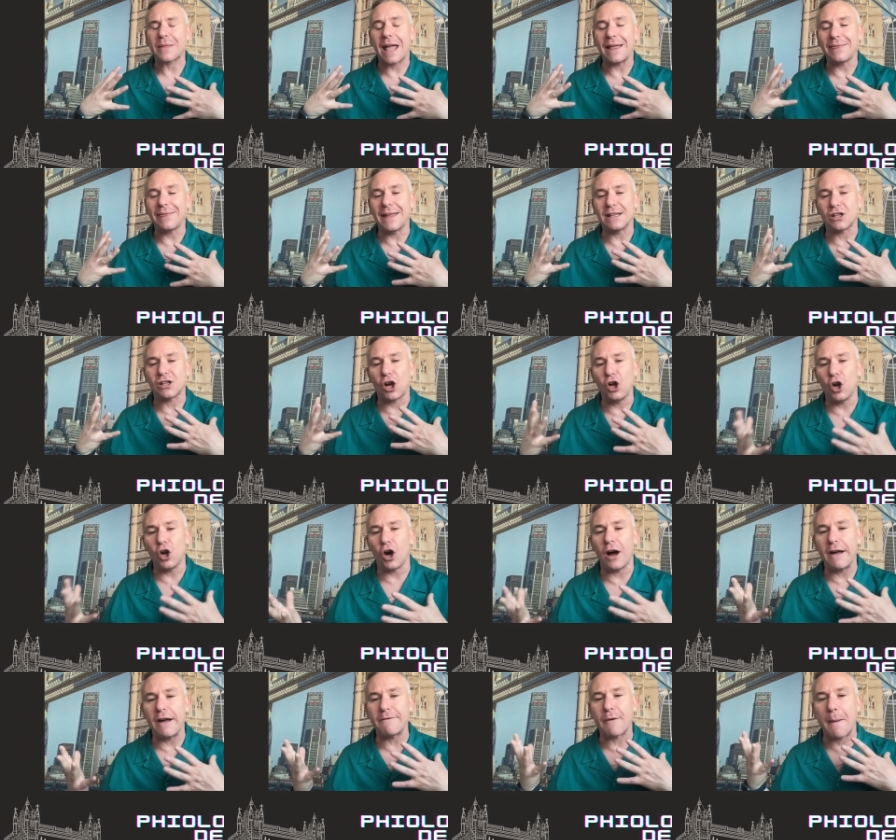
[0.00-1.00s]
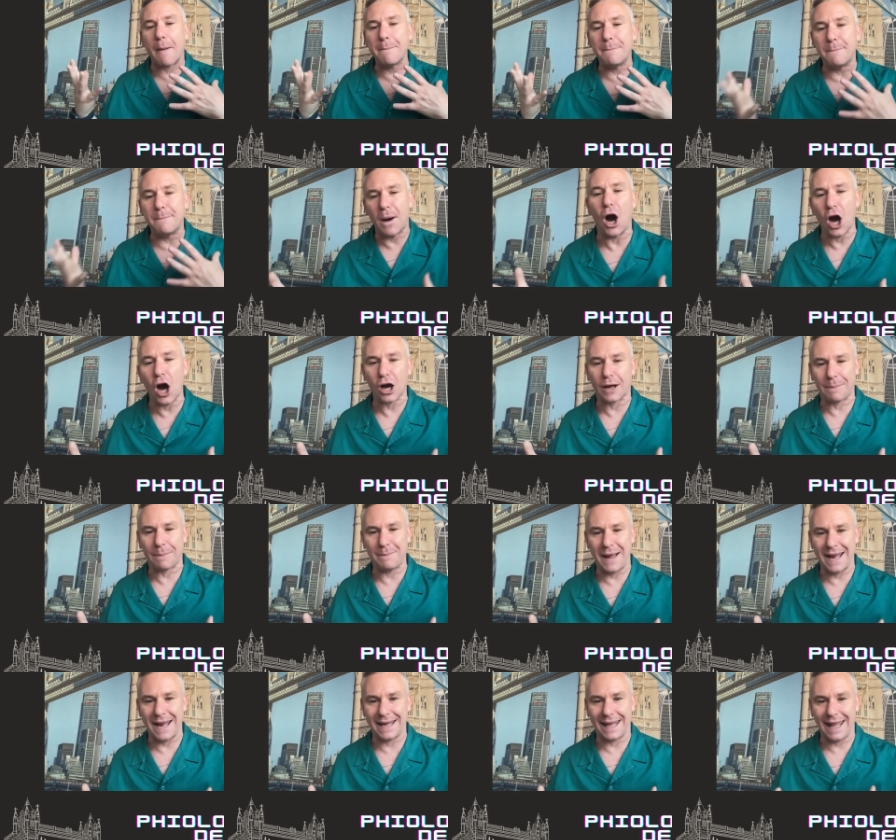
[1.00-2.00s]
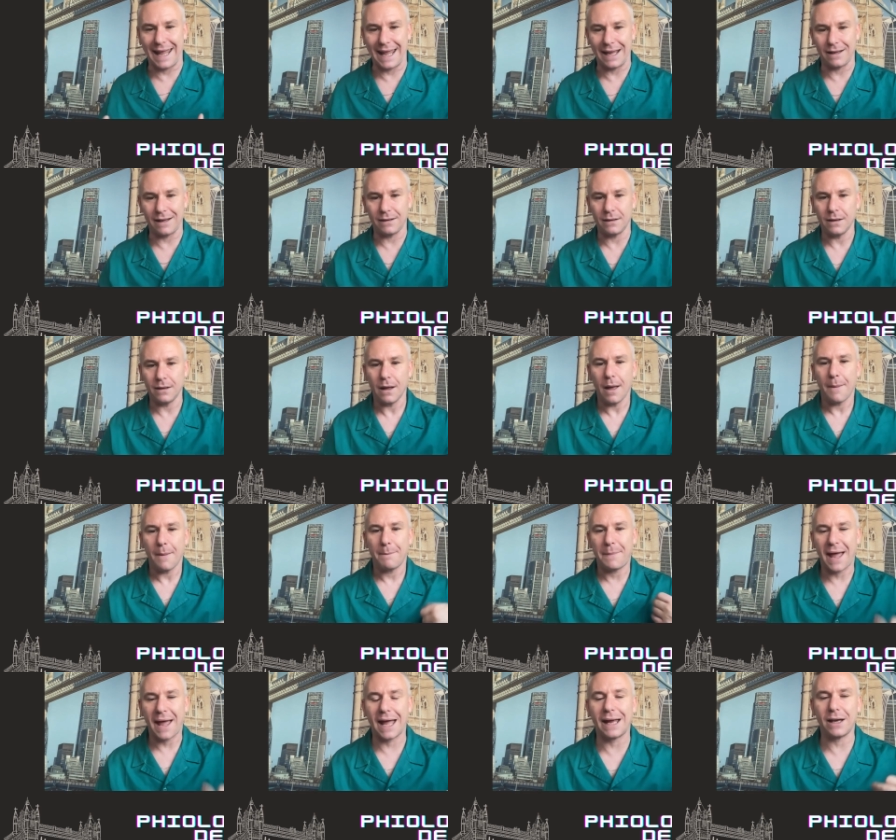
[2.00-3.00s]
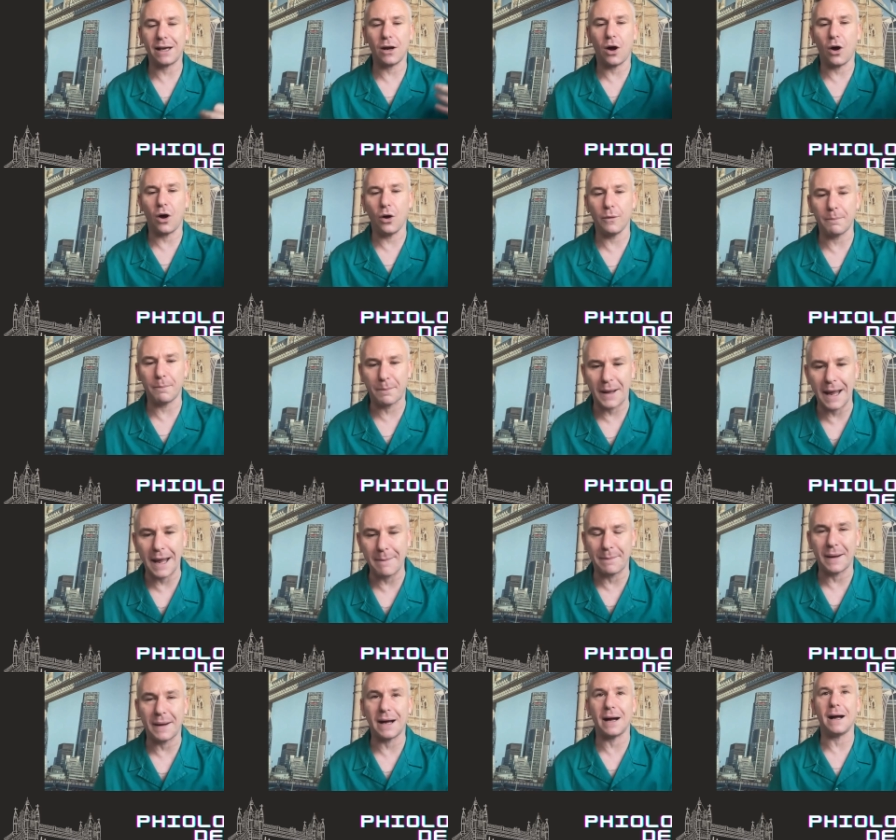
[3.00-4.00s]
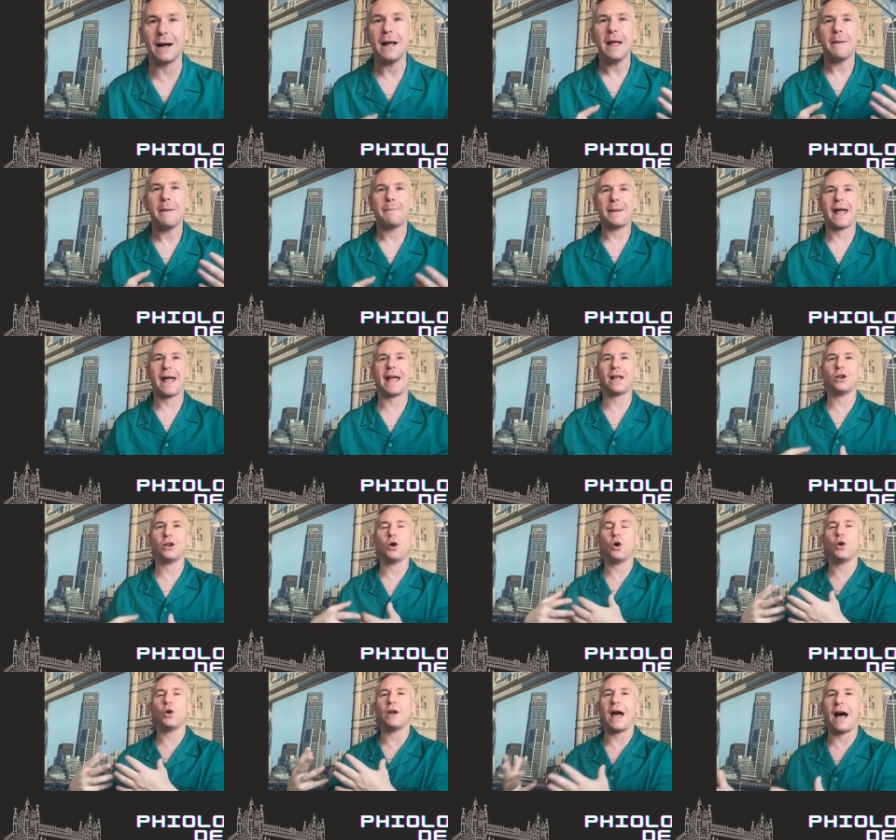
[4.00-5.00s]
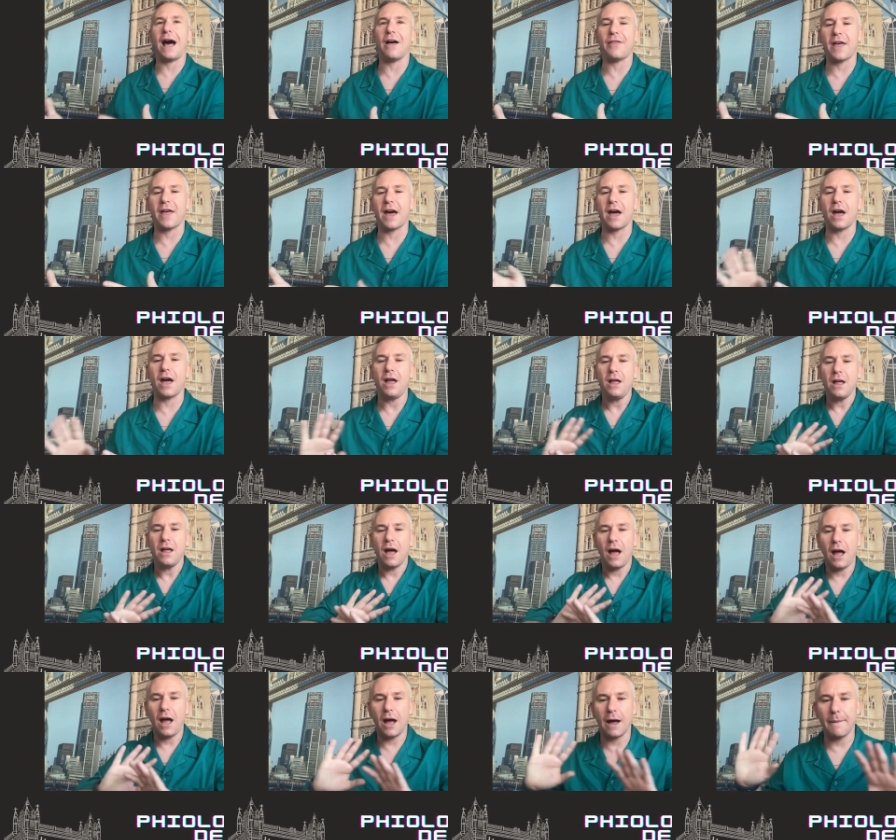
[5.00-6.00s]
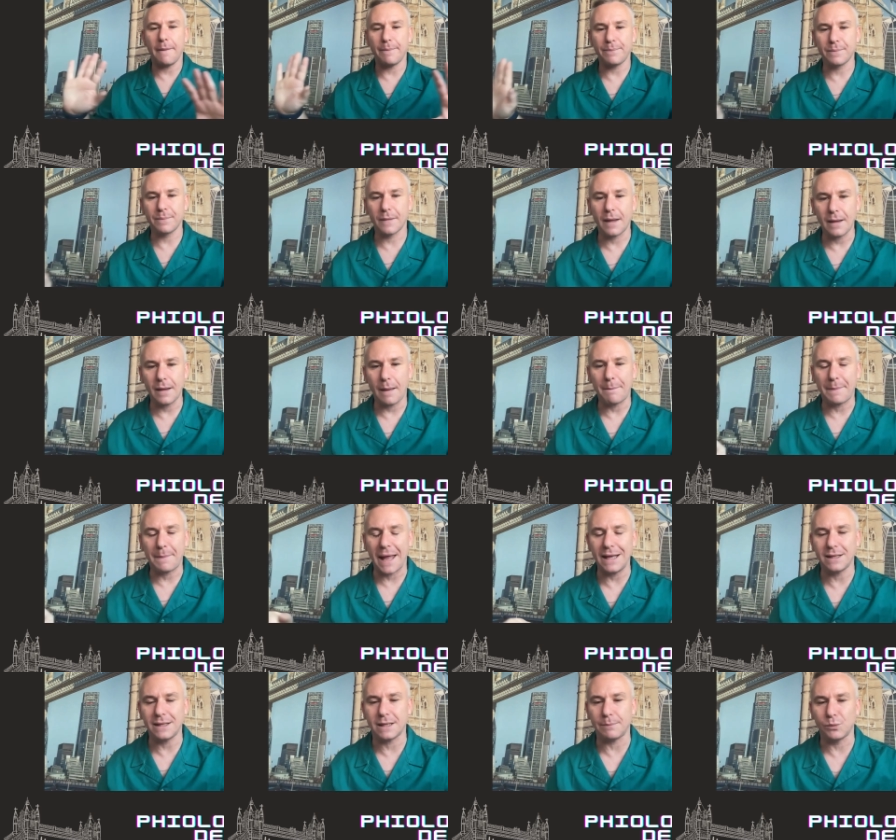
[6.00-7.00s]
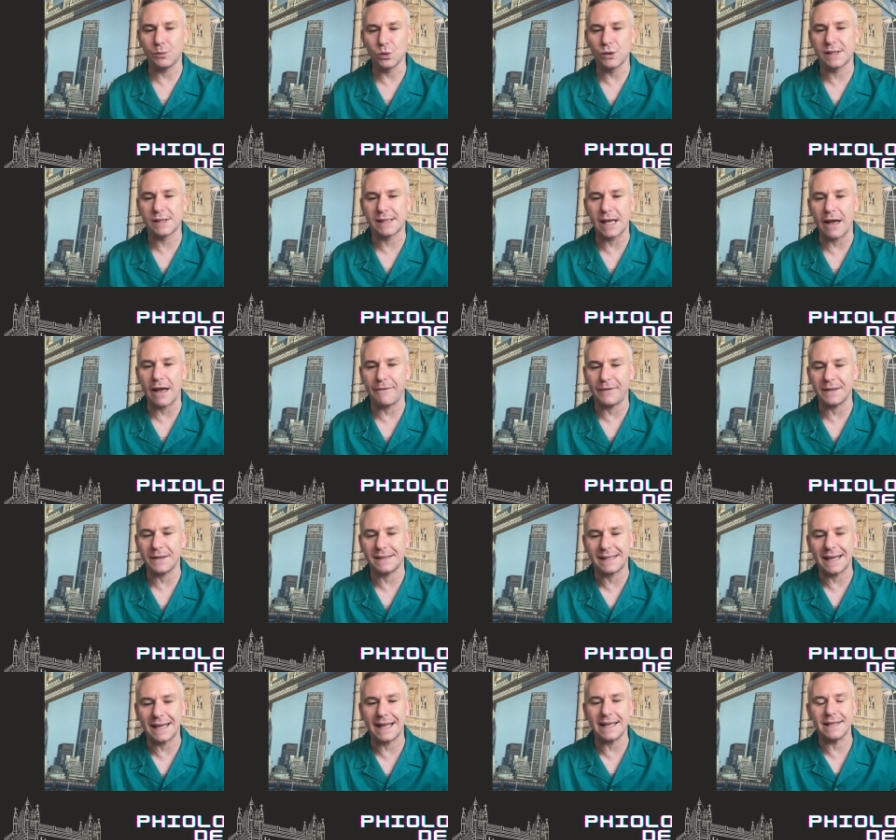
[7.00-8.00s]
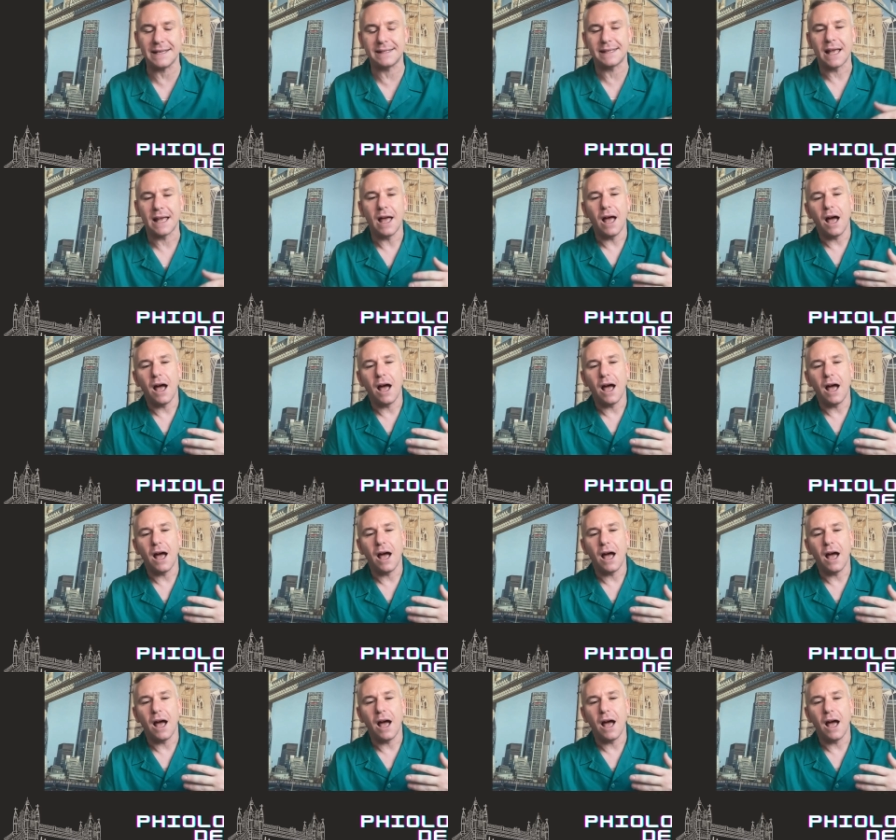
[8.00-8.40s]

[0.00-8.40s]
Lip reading: there's a lot of mark making, paint on paper, paint on other paintable surfaces,